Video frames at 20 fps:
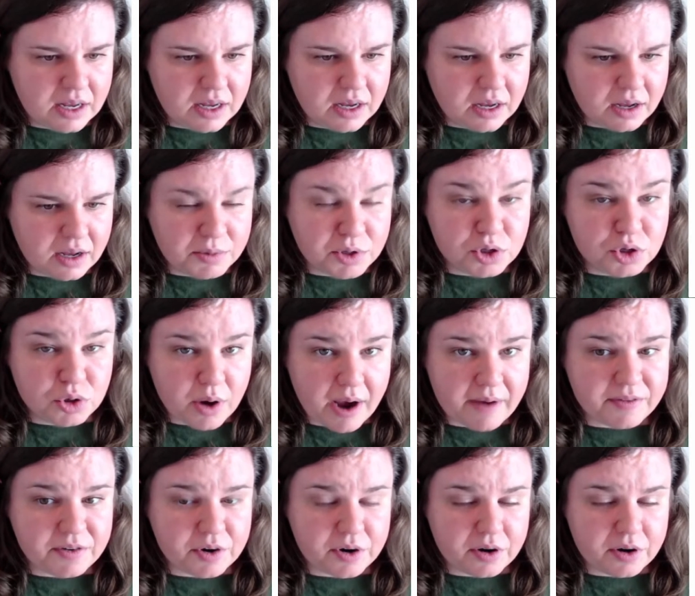You do
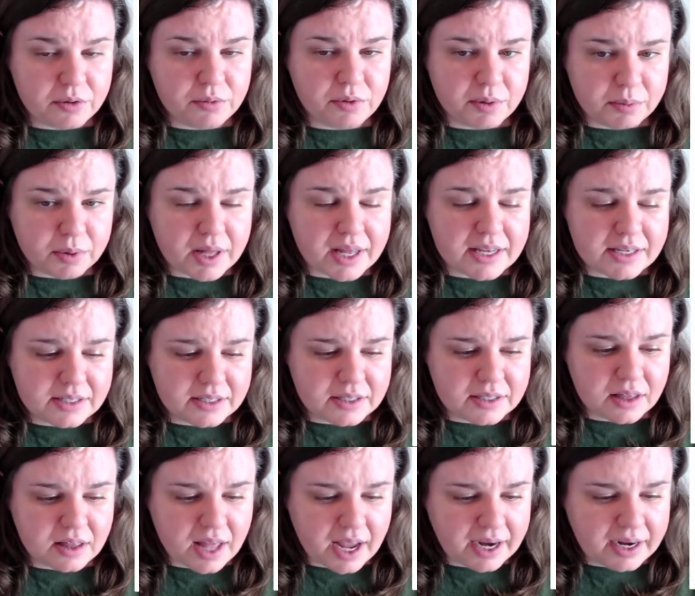have to replace the
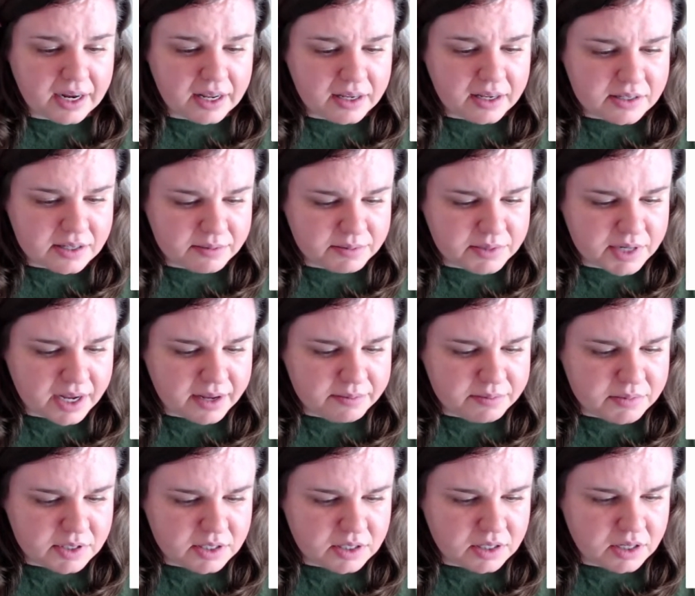lining
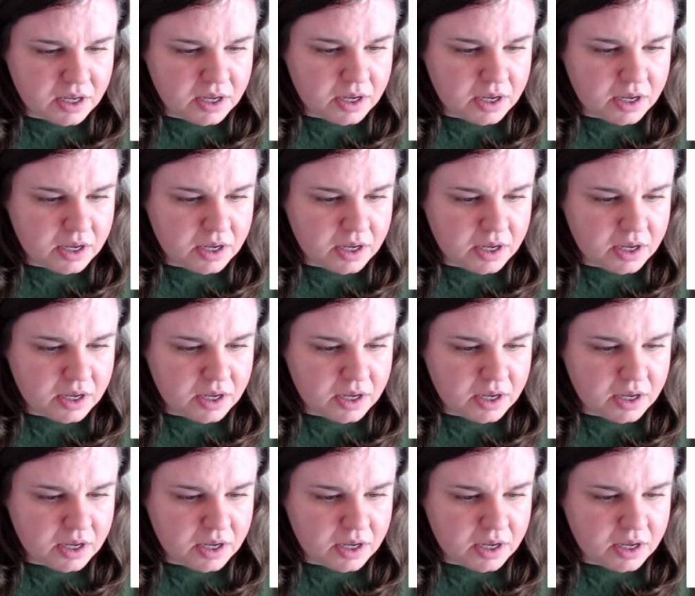sometimes.